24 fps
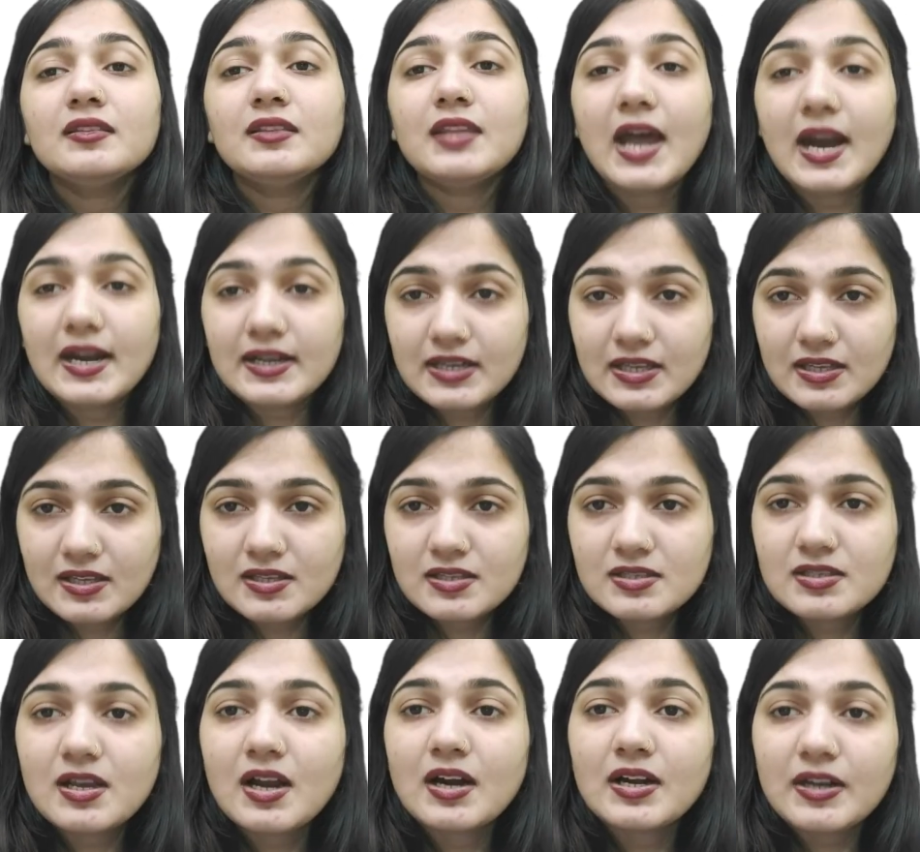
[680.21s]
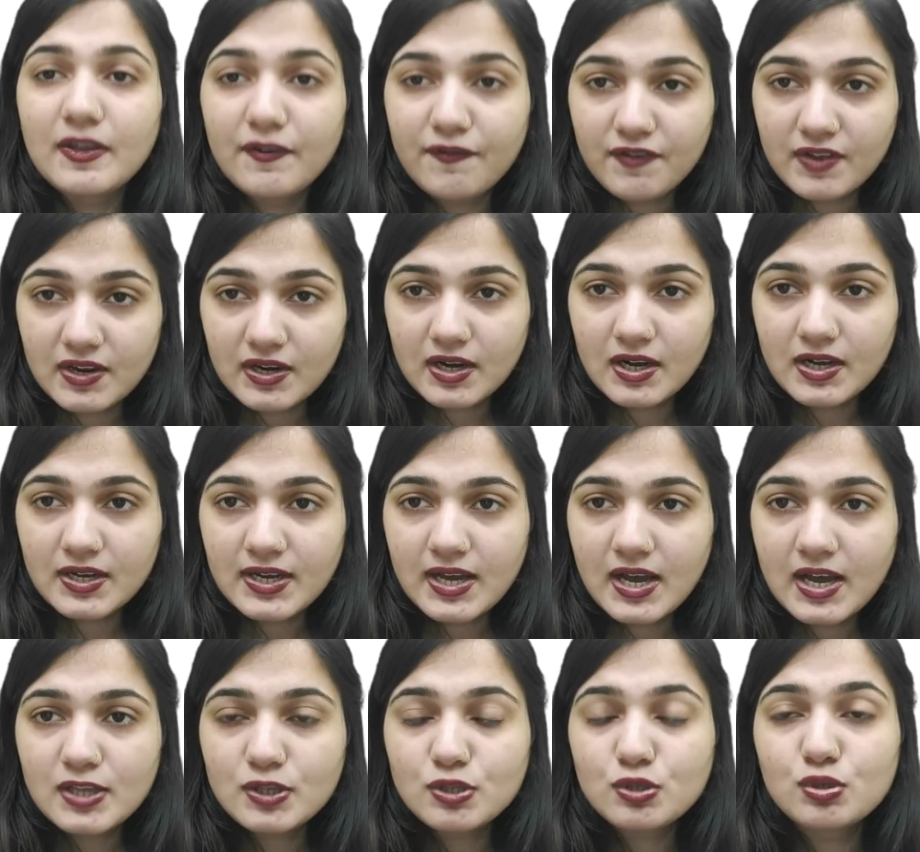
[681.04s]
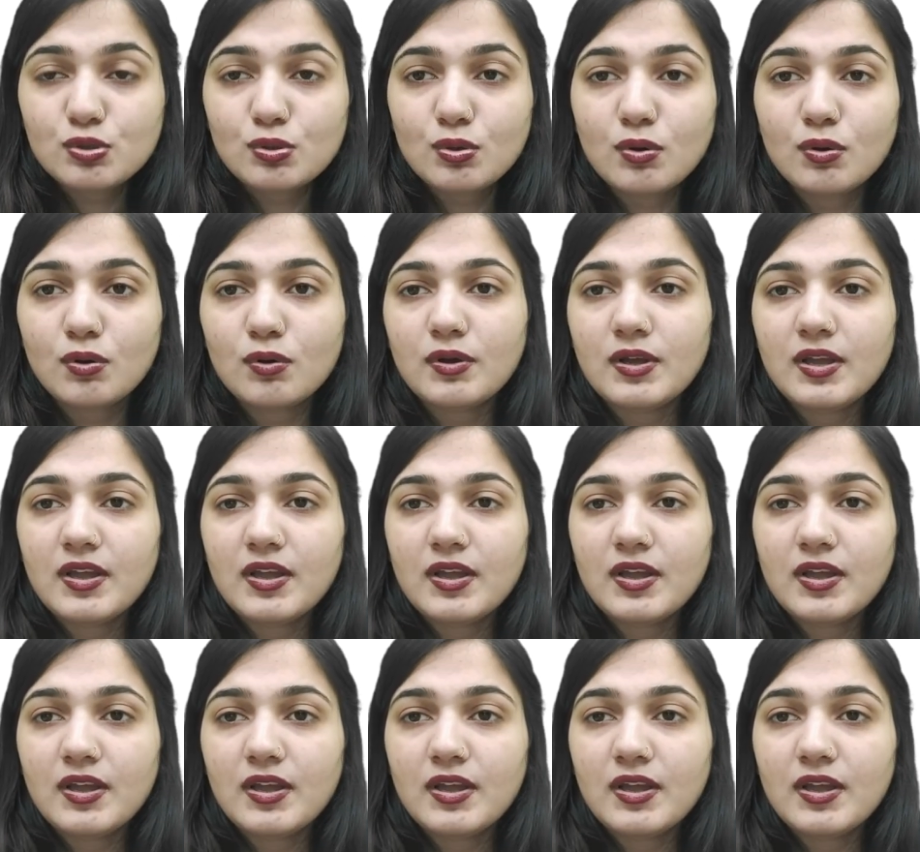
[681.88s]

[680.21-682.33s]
that is a difficult task so